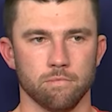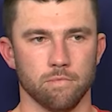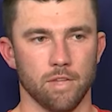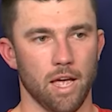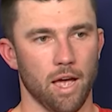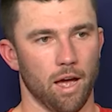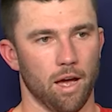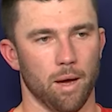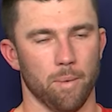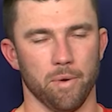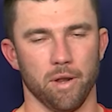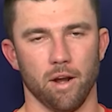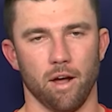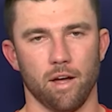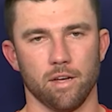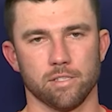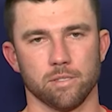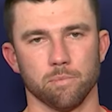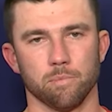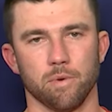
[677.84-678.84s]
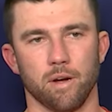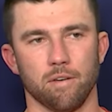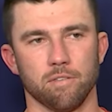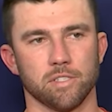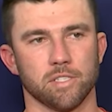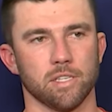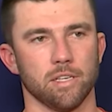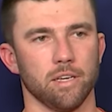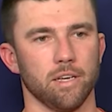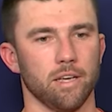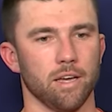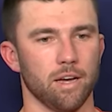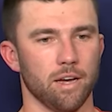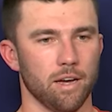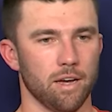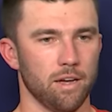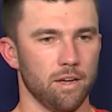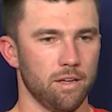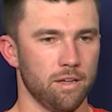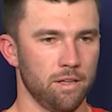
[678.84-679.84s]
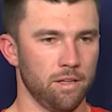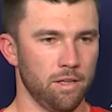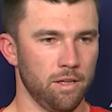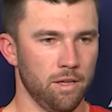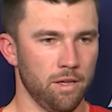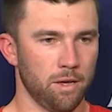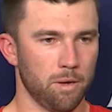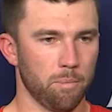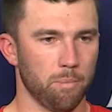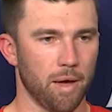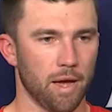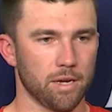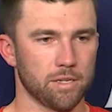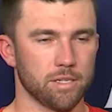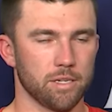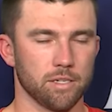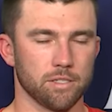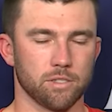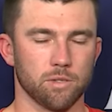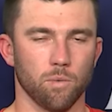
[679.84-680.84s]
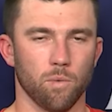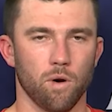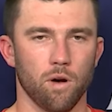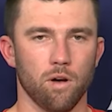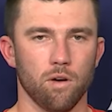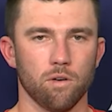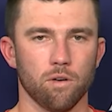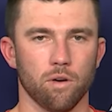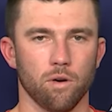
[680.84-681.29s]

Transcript: Yeah, I mean, awesome. Obviously, backs against the wall.